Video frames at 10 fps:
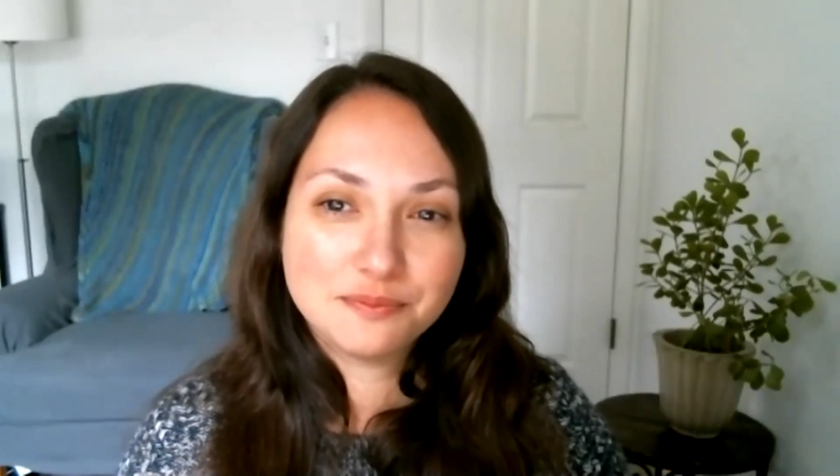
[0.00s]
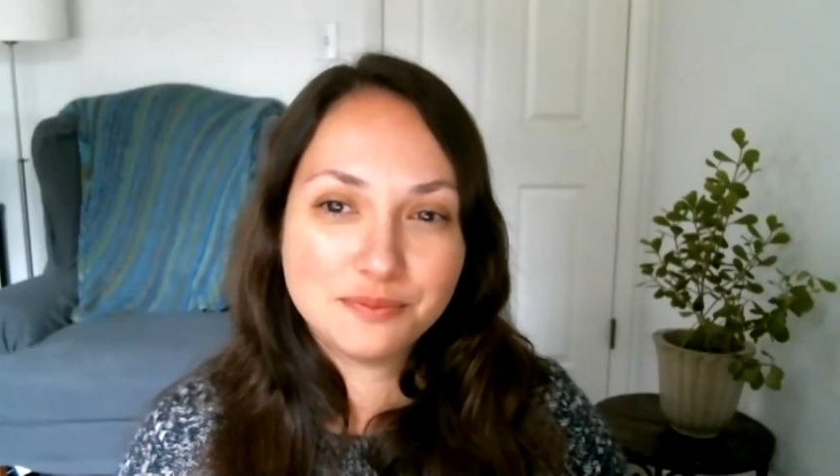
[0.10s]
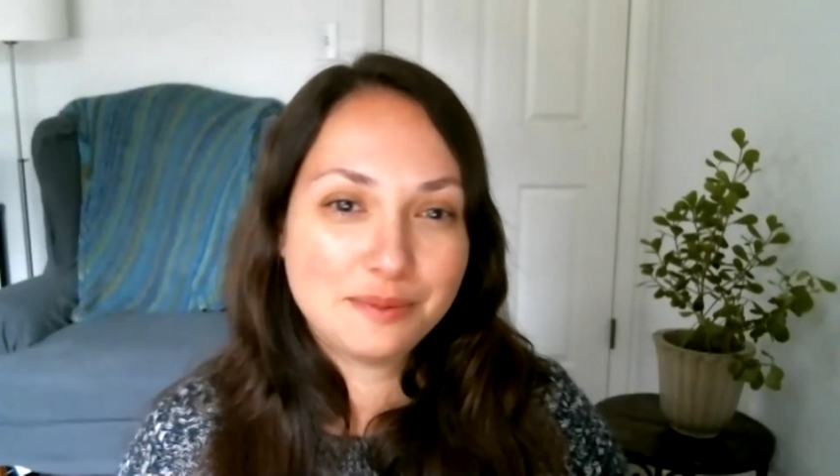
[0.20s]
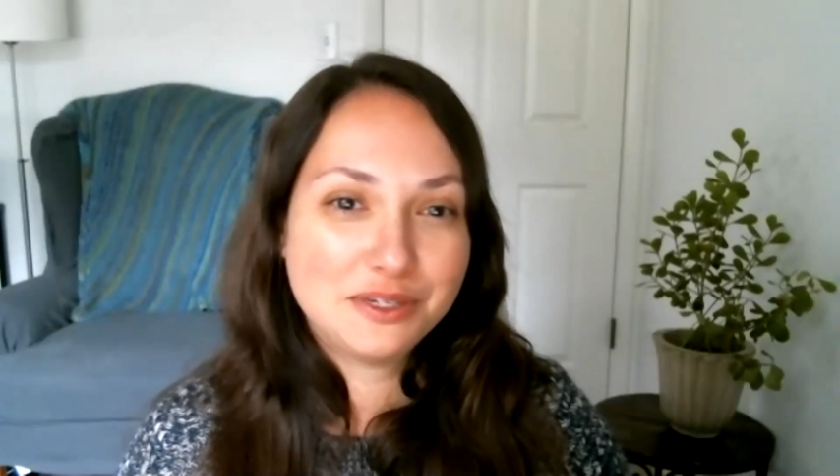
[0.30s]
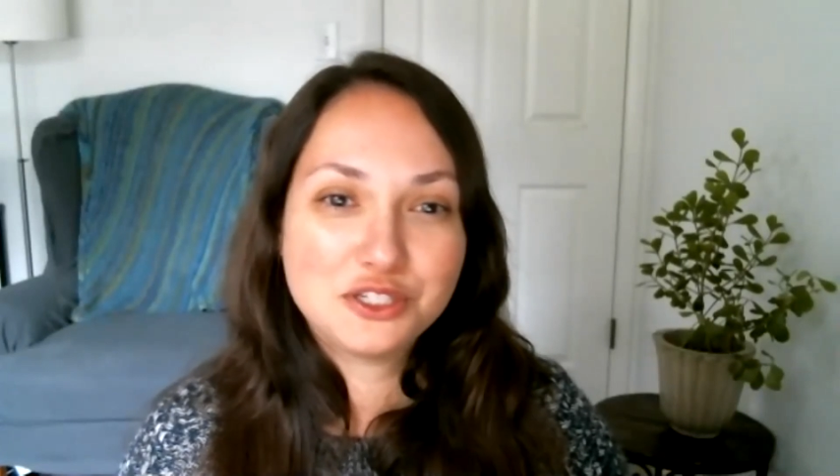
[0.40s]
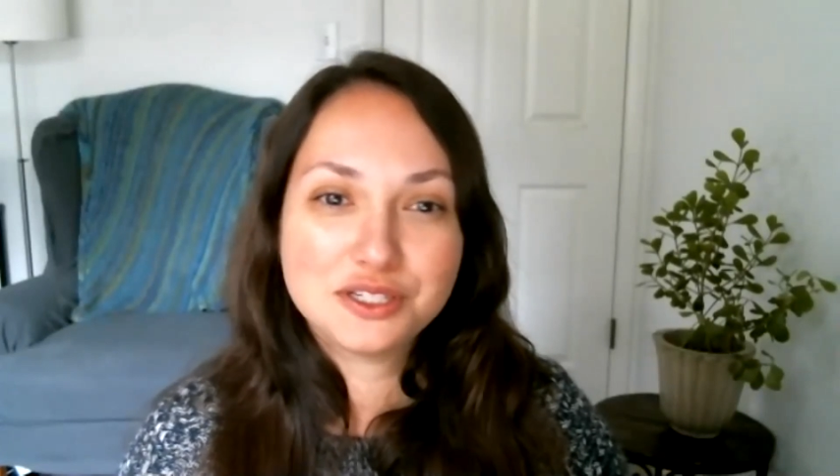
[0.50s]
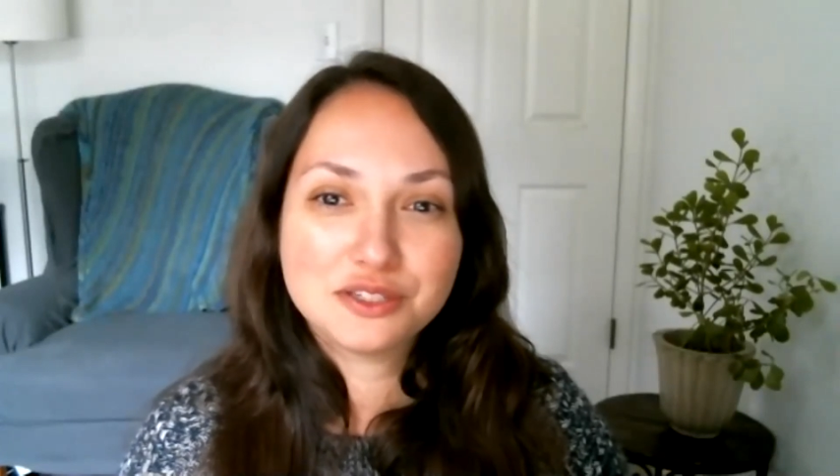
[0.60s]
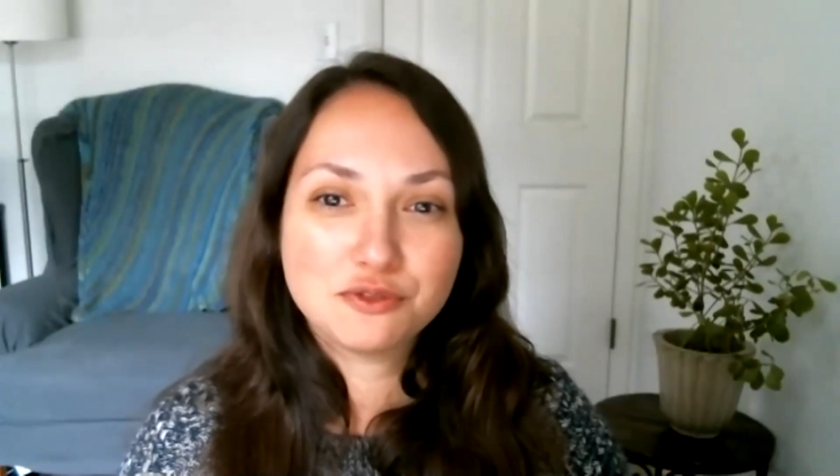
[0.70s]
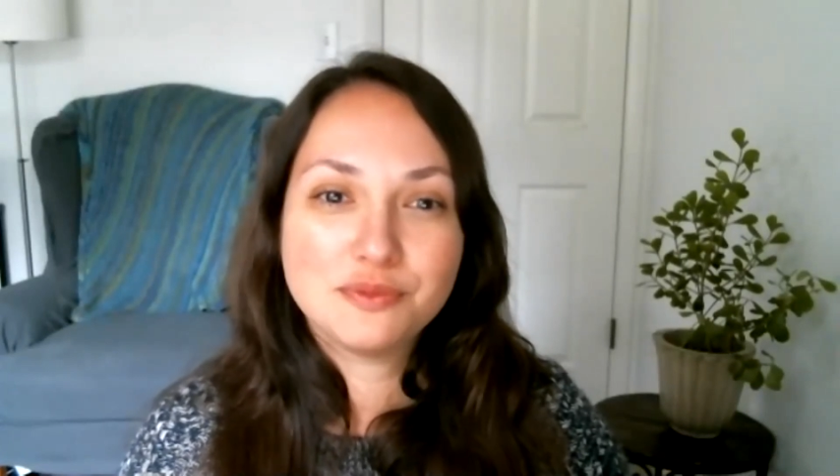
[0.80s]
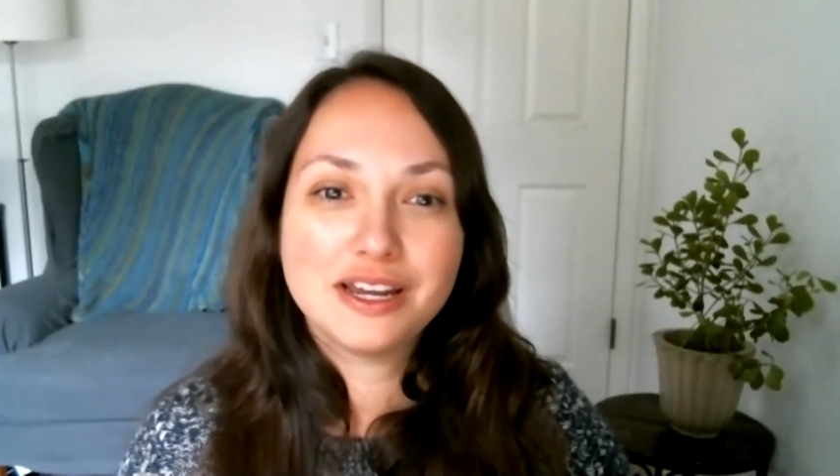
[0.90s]
maybe just
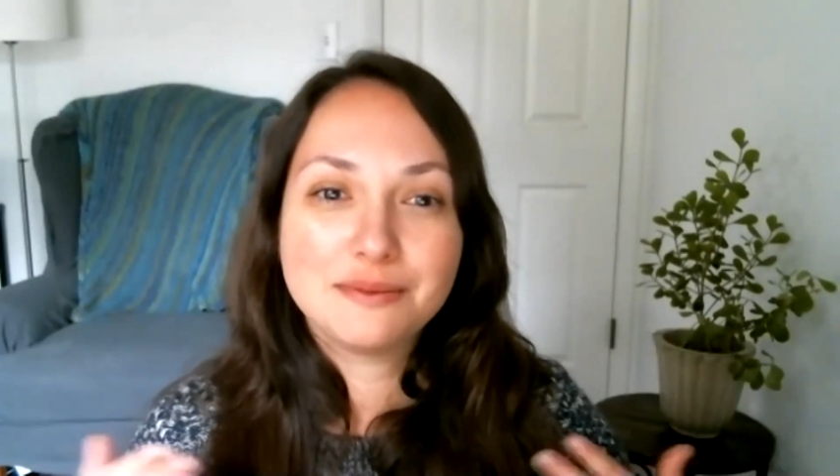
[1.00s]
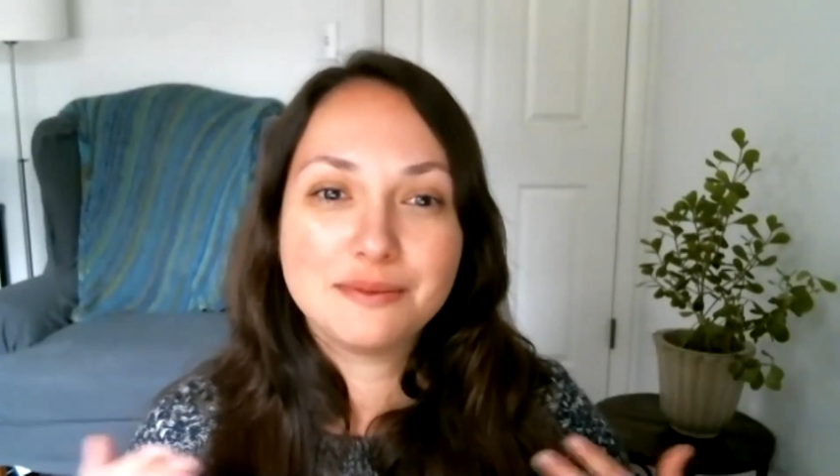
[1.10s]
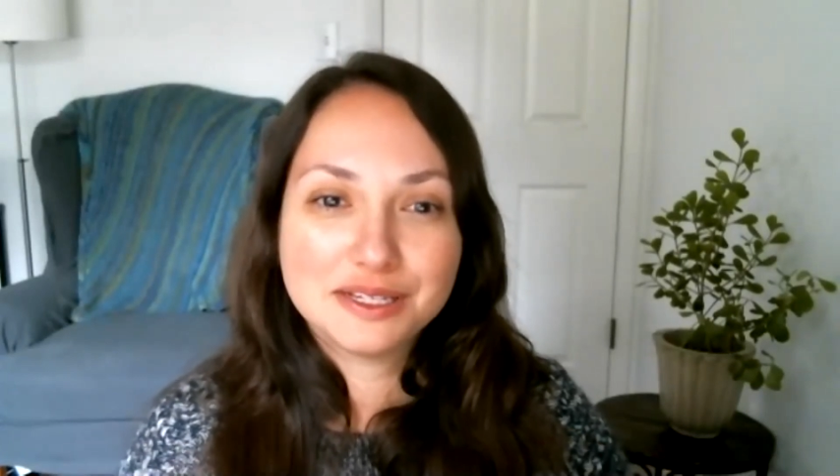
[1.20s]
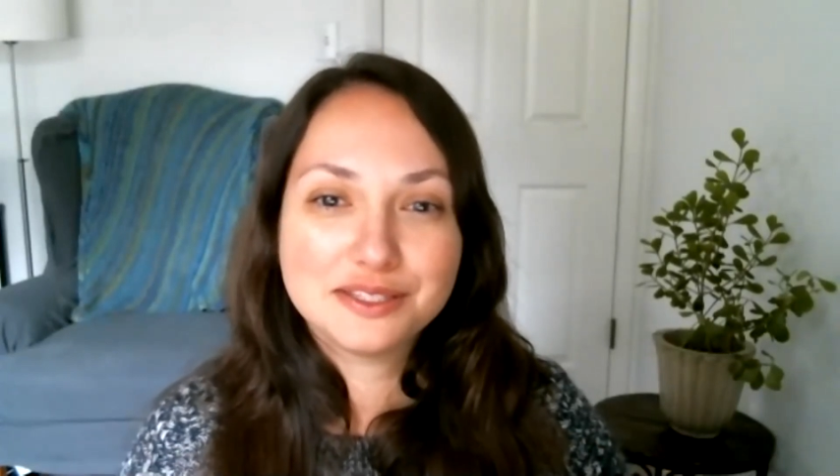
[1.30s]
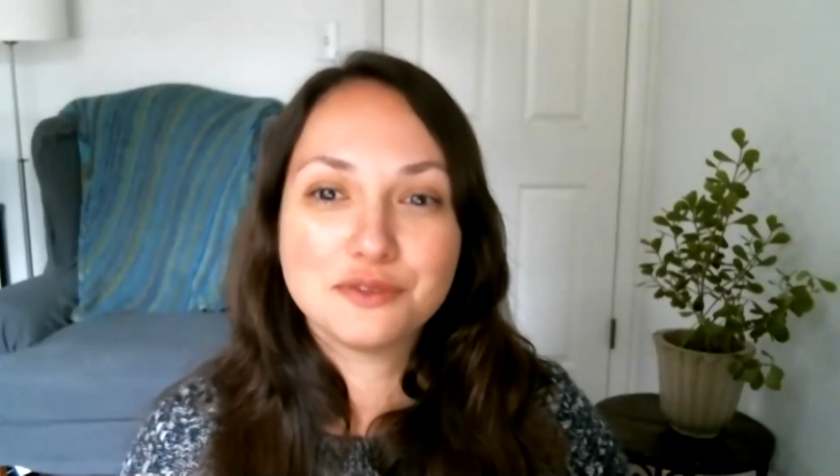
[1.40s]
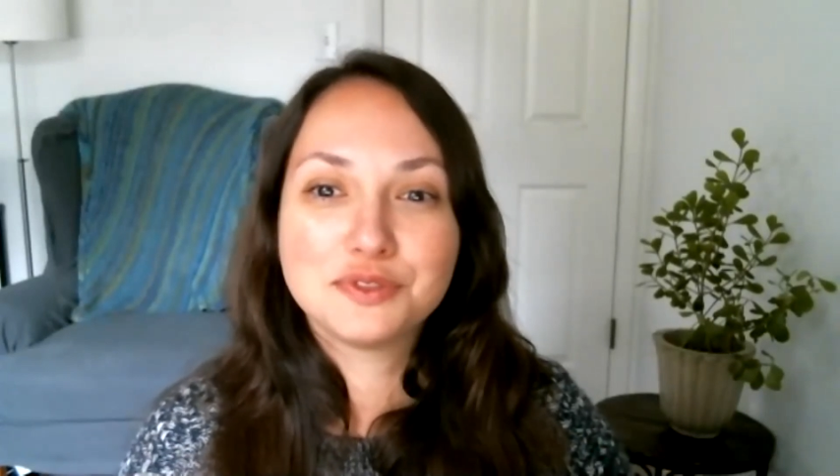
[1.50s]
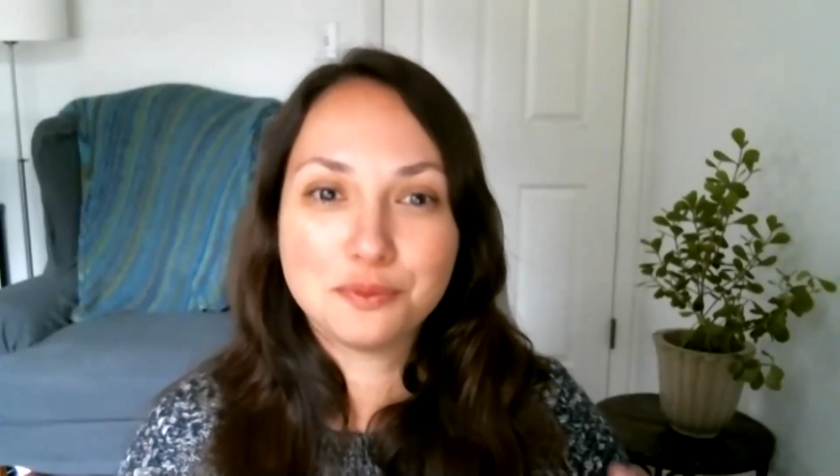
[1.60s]
reminding myself